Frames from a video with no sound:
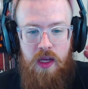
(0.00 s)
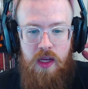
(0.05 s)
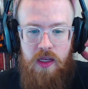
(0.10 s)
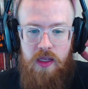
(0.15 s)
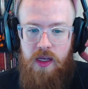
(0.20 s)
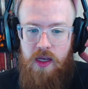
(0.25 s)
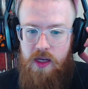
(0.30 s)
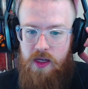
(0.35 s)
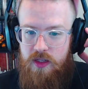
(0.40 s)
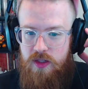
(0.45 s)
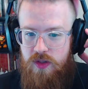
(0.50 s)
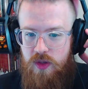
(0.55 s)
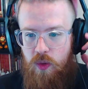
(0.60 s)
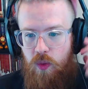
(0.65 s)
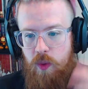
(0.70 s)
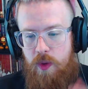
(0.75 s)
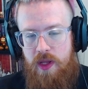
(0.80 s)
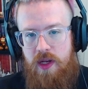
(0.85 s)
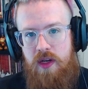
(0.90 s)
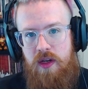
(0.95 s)
Yeah, so
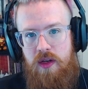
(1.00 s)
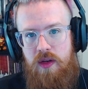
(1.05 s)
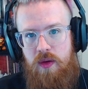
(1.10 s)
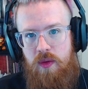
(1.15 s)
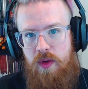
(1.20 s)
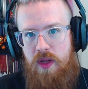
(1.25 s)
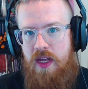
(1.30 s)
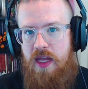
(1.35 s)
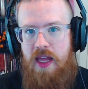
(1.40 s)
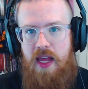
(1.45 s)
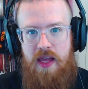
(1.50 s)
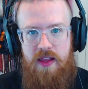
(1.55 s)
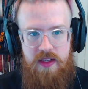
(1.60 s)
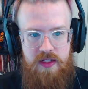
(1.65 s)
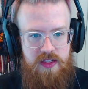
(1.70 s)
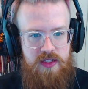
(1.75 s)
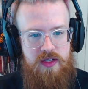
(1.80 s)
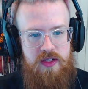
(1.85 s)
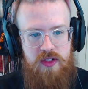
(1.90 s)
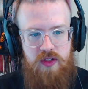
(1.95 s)

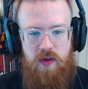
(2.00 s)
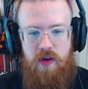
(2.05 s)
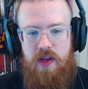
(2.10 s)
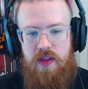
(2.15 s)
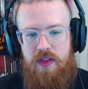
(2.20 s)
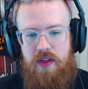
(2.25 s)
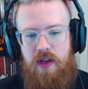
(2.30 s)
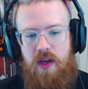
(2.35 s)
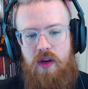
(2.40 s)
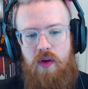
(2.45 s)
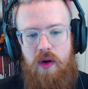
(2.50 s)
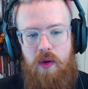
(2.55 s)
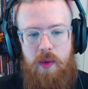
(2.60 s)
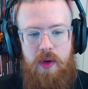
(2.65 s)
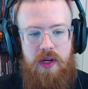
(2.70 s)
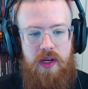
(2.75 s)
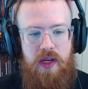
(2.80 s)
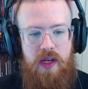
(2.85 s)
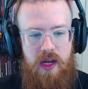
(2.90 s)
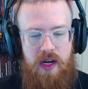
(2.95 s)
this is a great thing, a great way
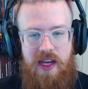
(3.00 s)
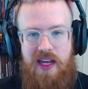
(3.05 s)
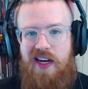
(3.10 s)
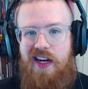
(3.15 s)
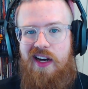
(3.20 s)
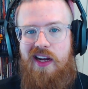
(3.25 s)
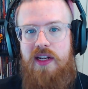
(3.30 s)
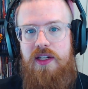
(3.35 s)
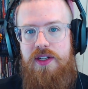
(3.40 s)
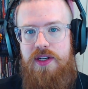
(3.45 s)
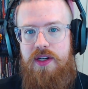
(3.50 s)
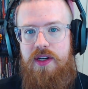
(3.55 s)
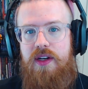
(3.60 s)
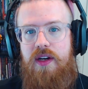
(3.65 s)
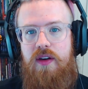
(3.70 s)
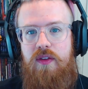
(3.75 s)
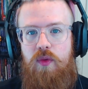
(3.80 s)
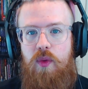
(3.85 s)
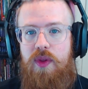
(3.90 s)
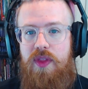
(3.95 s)
to kind of get an idea
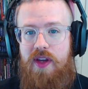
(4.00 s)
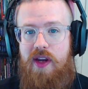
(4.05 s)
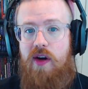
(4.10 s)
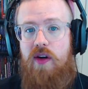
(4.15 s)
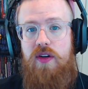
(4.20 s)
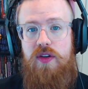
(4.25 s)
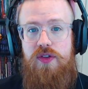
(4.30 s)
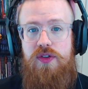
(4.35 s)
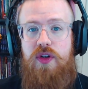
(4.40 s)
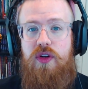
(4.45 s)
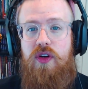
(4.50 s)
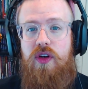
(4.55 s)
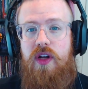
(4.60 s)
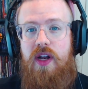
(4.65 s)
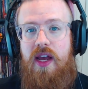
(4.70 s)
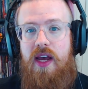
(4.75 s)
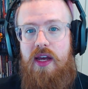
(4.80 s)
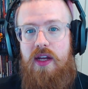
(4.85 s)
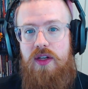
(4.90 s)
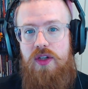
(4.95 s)
of what the characters are good
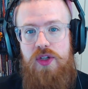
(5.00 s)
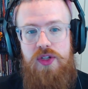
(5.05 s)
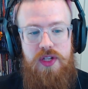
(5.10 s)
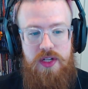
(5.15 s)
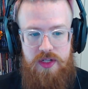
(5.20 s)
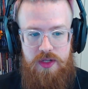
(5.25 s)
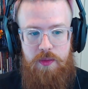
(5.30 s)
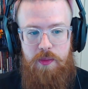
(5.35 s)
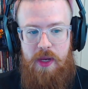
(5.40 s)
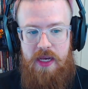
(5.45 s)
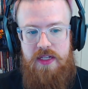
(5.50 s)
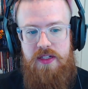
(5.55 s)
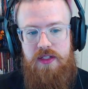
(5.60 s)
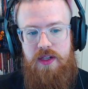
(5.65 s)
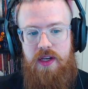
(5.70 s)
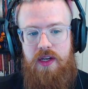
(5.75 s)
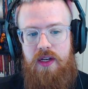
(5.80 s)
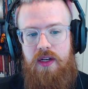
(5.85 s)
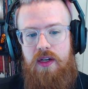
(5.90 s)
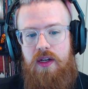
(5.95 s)
at, just as a
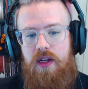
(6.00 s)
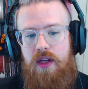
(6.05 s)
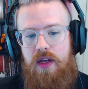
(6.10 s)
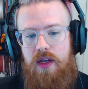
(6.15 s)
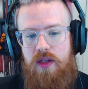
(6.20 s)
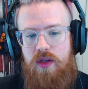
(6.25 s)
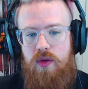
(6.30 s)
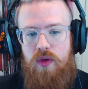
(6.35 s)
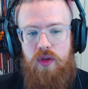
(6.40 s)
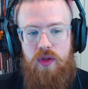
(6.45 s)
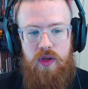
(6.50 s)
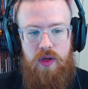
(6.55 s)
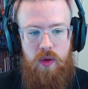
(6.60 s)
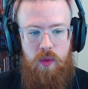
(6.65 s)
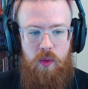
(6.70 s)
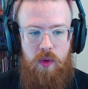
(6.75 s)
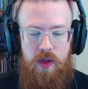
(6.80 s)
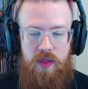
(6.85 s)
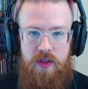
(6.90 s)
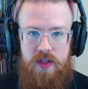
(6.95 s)
baseline. You can look at
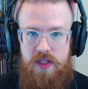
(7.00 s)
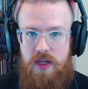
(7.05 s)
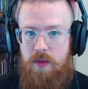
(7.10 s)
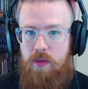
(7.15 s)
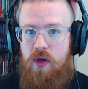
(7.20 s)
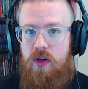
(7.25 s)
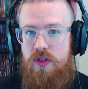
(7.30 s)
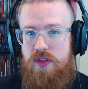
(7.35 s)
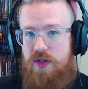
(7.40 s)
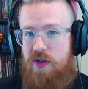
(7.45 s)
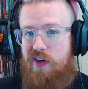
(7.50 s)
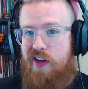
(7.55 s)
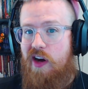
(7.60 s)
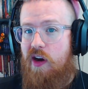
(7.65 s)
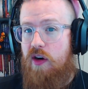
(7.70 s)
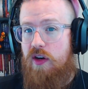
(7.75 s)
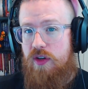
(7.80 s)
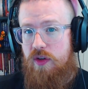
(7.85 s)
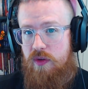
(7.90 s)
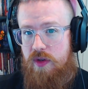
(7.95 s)
what this game calls their
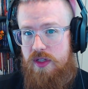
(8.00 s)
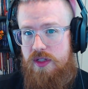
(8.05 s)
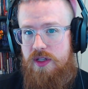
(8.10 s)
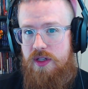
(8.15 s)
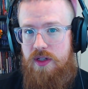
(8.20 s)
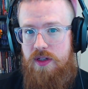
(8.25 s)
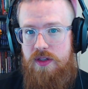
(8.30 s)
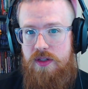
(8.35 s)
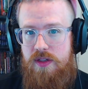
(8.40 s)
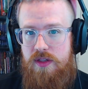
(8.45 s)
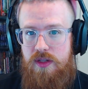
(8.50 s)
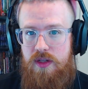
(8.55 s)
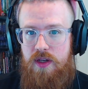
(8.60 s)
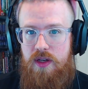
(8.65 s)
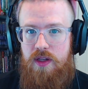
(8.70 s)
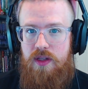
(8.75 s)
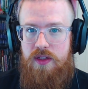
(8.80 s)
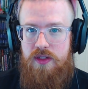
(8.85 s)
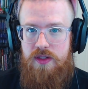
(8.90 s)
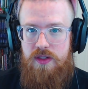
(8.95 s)
characteristics.
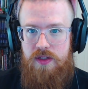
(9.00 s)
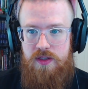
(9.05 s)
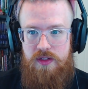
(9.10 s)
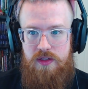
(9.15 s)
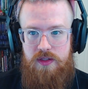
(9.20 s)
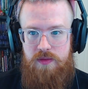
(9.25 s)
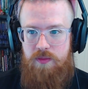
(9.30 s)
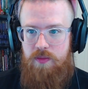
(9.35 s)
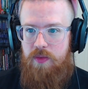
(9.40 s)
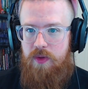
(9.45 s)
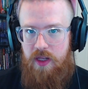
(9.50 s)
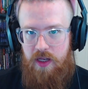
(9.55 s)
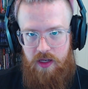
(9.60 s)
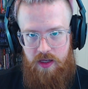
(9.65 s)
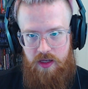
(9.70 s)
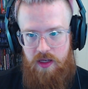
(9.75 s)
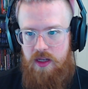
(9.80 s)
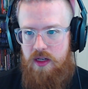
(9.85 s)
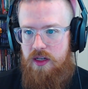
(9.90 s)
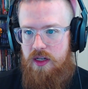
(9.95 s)
This is
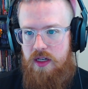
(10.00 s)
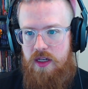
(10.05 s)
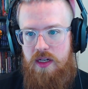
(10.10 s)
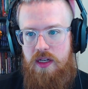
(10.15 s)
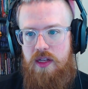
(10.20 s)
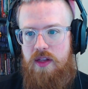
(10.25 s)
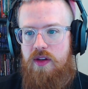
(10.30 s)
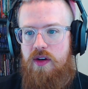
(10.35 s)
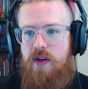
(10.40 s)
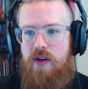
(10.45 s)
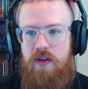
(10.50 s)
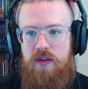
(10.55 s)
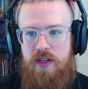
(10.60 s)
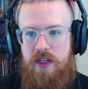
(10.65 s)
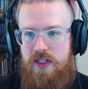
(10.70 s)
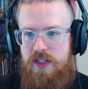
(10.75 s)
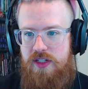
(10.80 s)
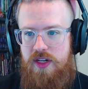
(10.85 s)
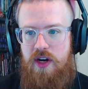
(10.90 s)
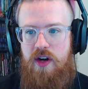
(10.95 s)
like in D&D, their
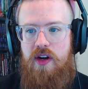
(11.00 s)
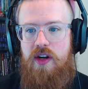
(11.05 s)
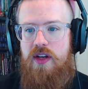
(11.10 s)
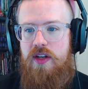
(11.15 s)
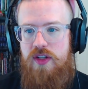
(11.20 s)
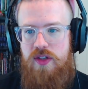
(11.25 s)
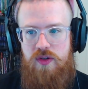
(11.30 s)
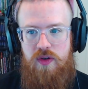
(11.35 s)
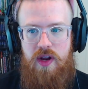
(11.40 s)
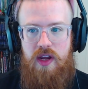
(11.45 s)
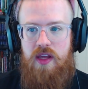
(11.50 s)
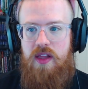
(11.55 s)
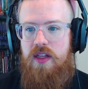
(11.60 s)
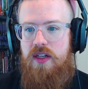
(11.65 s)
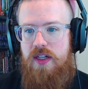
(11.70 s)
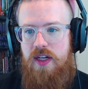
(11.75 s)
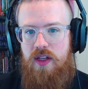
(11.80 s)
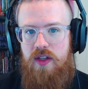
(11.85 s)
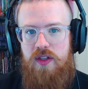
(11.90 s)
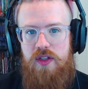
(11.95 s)
dexterity, strength,
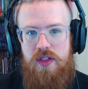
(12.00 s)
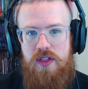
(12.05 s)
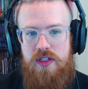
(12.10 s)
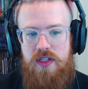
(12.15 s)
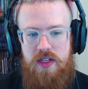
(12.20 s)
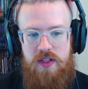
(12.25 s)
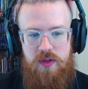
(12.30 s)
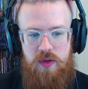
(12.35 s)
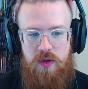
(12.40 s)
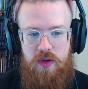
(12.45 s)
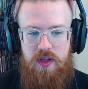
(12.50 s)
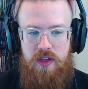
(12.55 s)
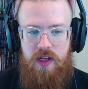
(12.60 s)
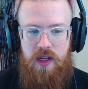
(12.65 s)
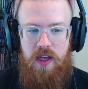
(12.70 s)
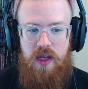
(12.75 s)
intelligence, that sort of thing.